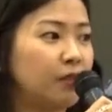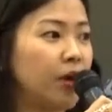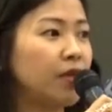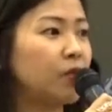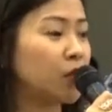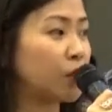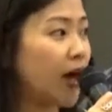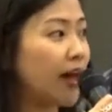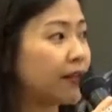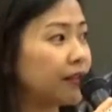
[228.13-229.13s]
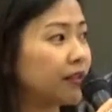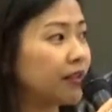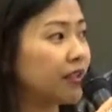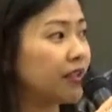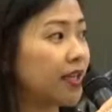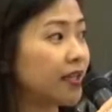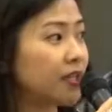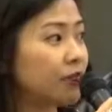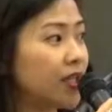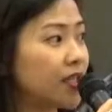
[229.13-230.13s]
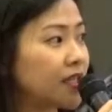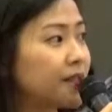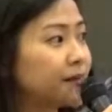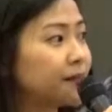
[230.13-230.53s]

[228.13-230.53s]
probably will go higher against the ringgit.